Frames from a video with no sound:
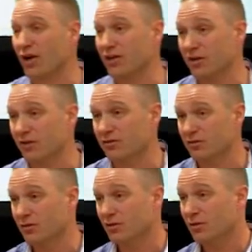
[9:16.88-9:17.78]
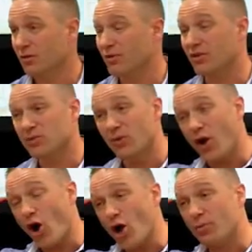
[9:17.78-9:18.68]
tracking it because
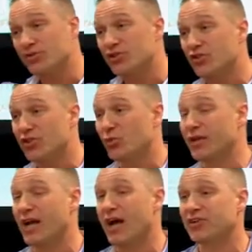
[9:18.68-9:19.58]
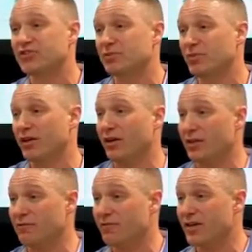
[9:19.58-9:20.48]
we're open to that we can't just be an
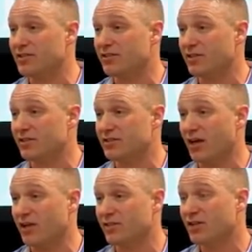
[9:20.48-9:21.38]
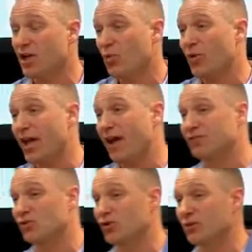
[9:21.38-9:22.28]
investor these days. We
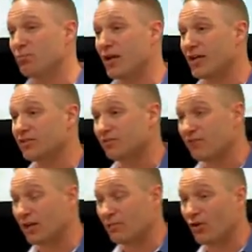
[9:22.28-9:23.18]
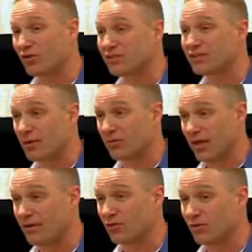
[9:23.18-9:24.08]
have to look at being a developer on some
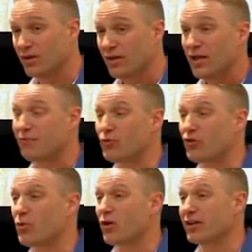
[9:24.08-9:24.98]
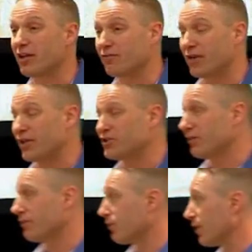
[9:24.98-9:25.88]
level if we really want to get
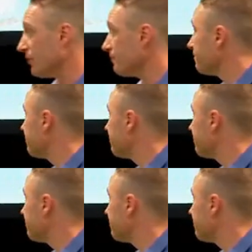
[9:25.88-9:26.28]
financially free.